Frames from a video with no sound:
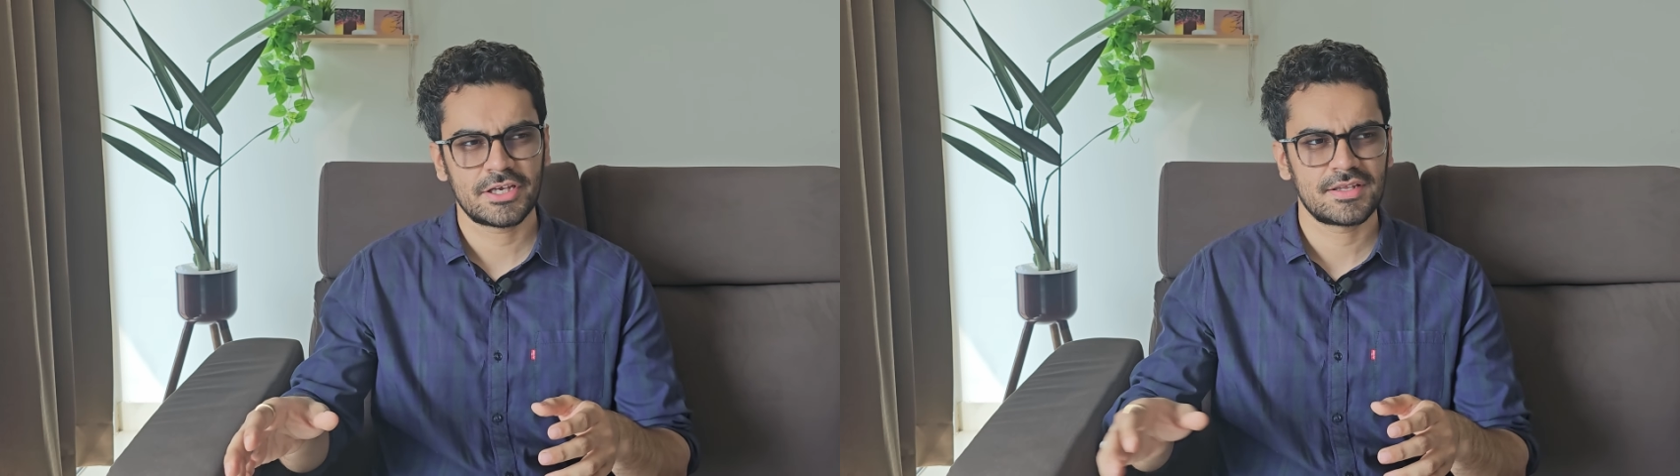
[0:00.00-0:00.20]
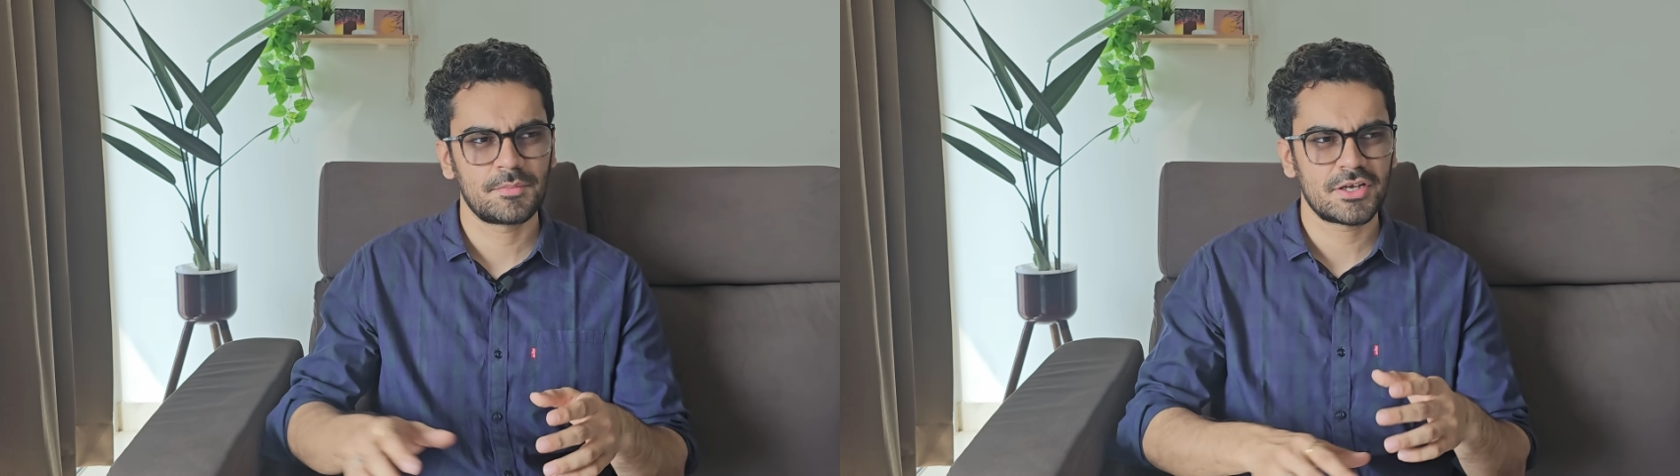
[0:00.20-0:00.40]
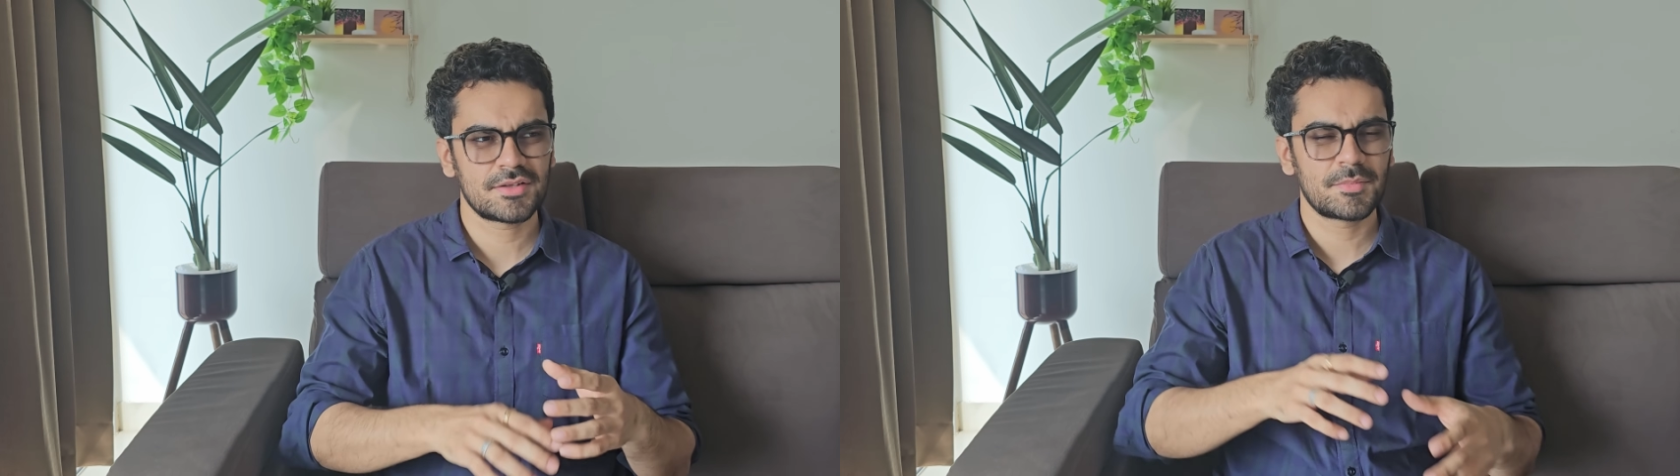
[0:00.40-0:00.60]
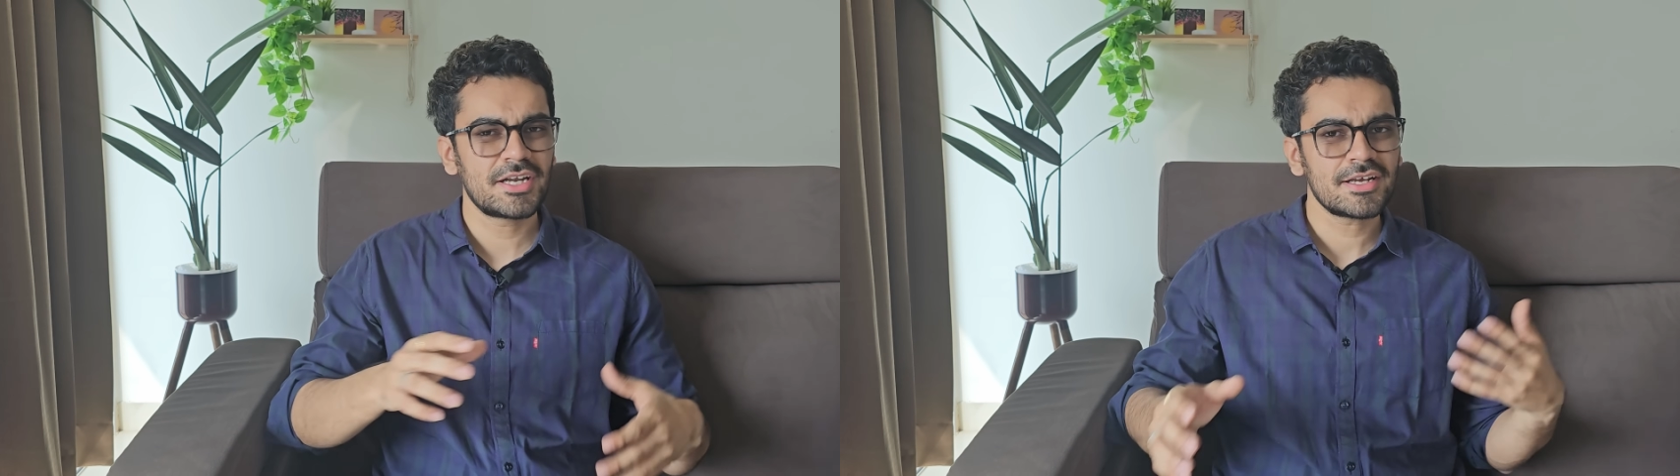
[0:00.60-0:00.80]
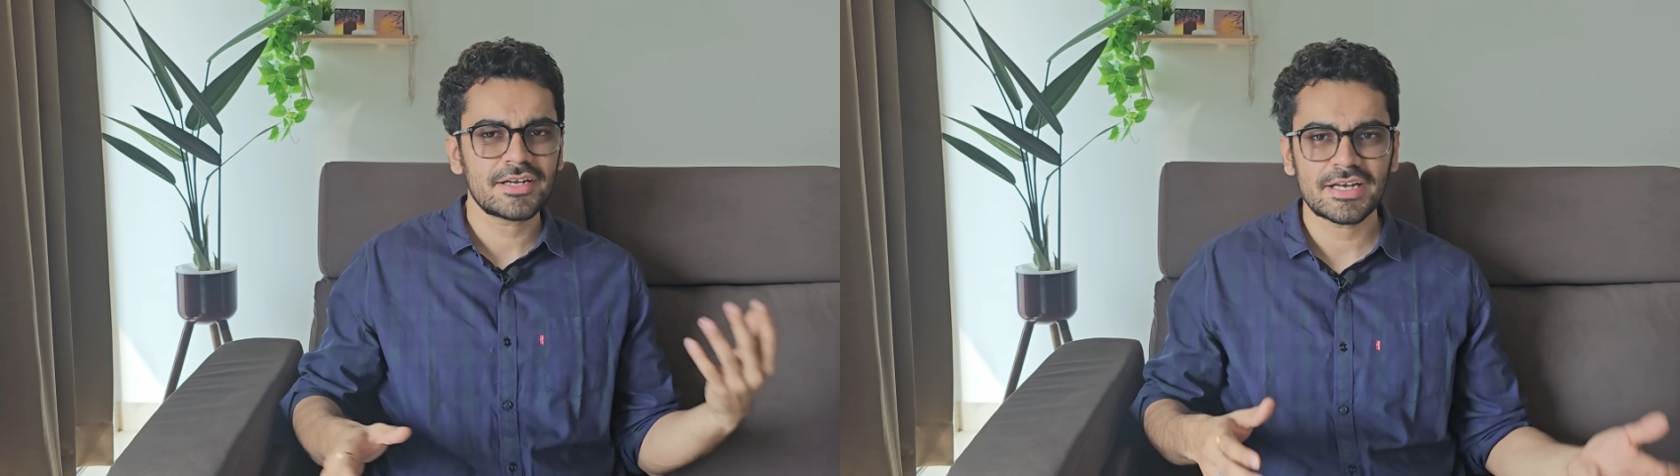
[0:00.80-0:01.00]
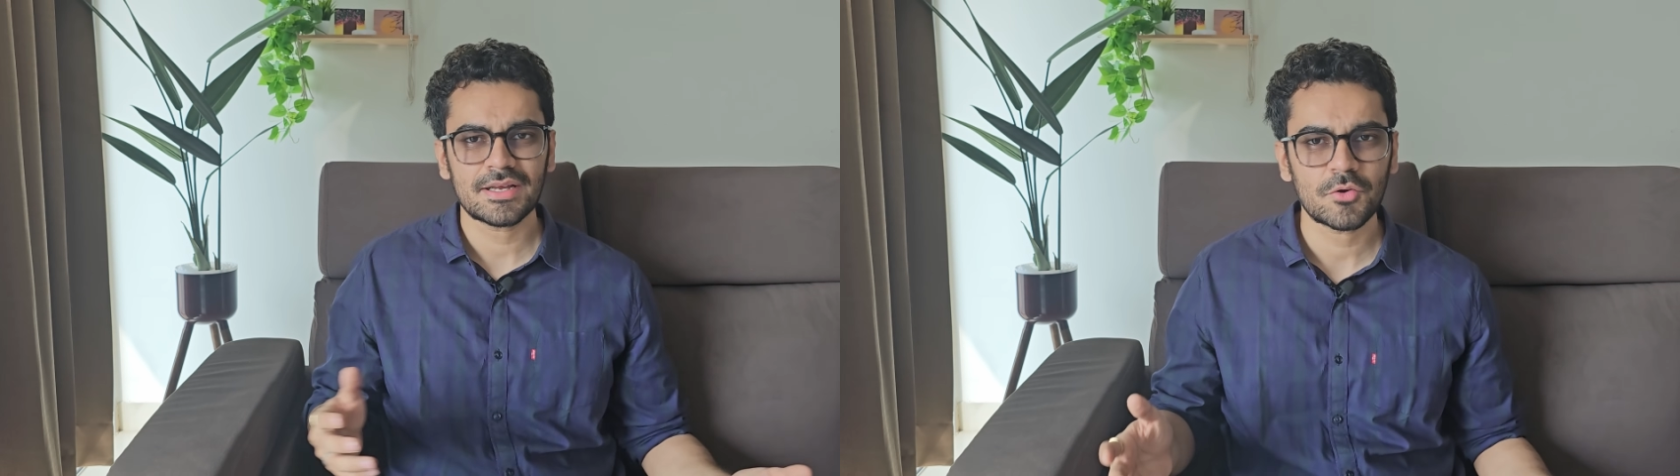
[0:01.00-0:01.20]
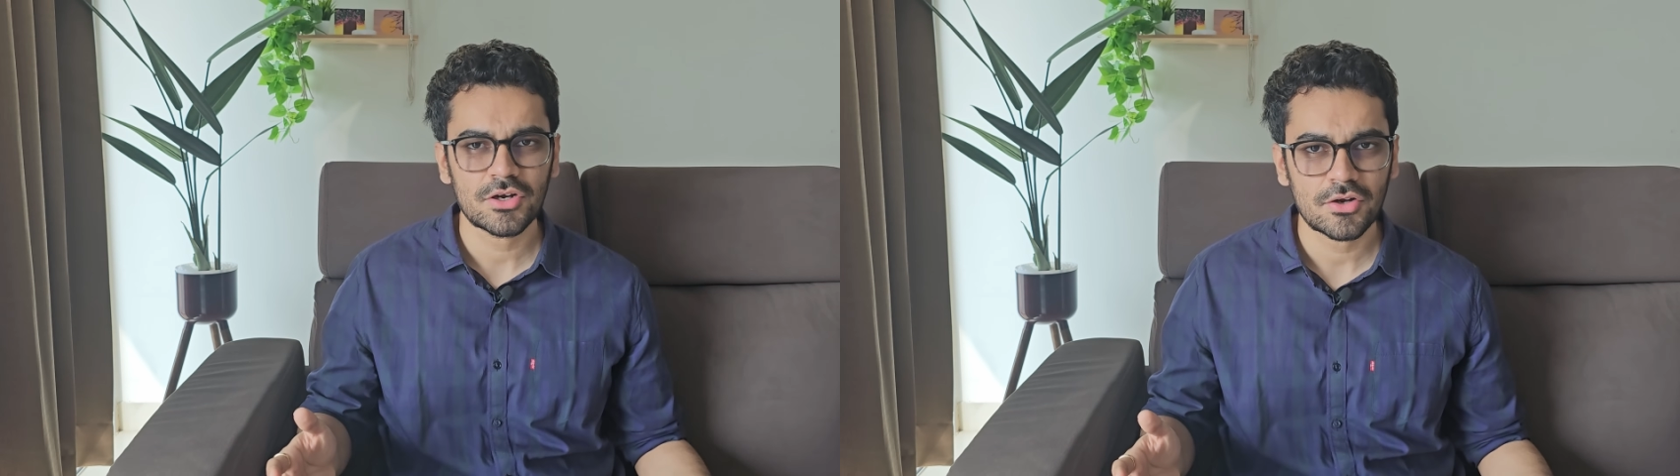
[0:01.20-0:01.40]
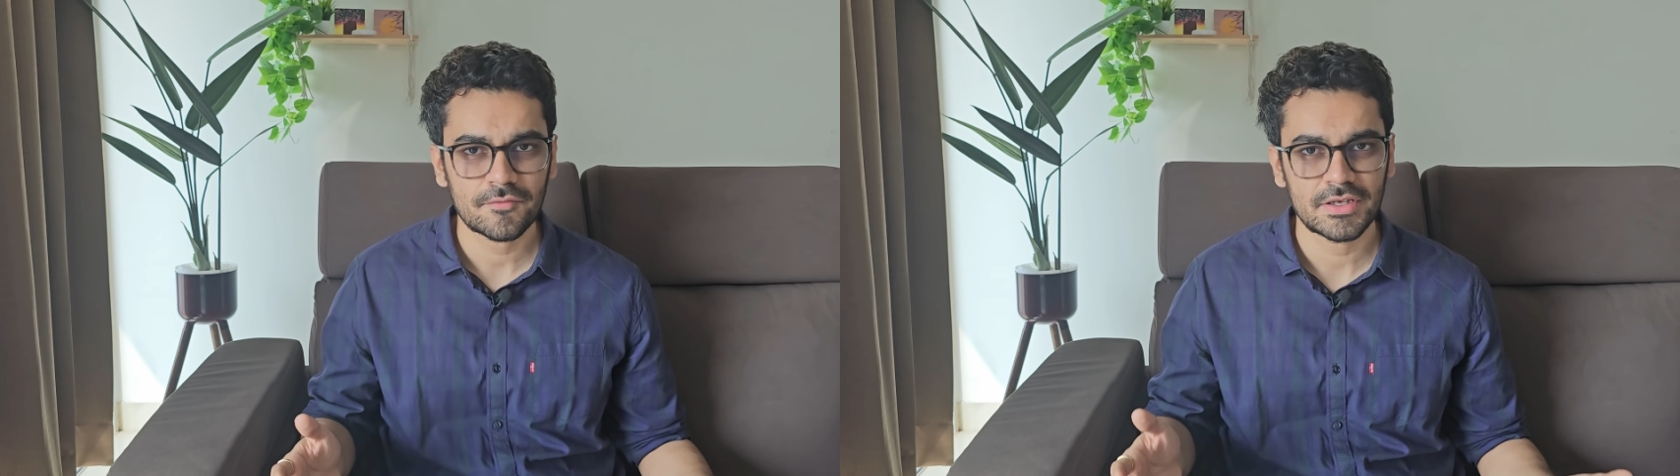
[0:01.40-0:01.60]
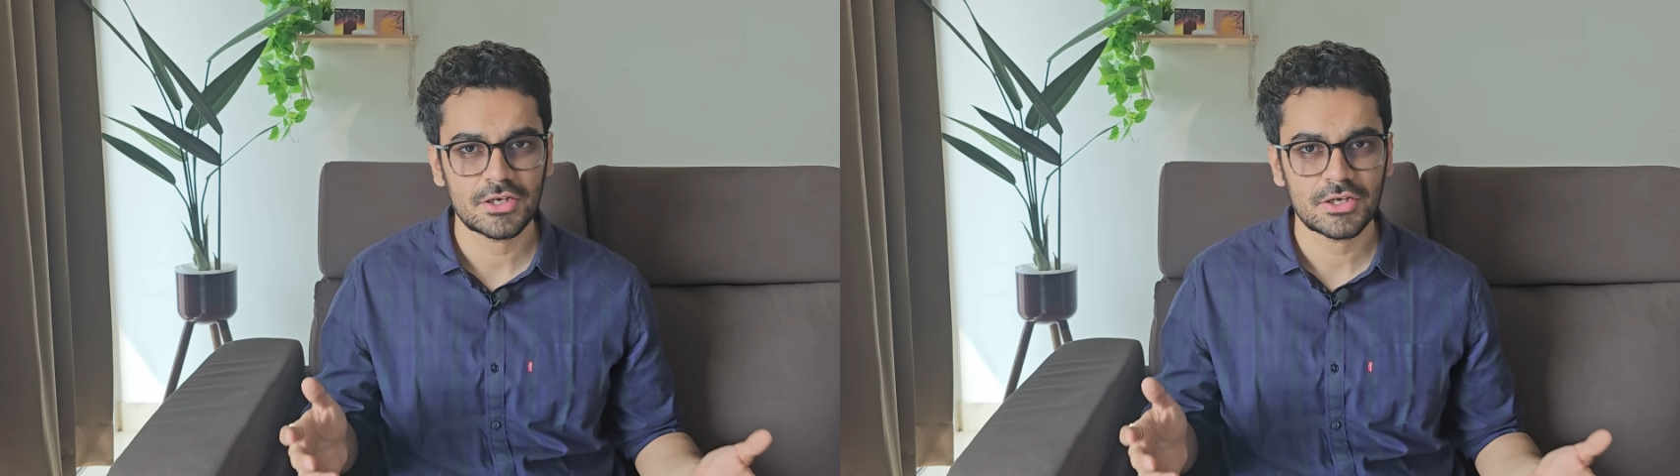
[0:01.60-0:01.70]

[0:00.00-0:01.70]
case because building a data model of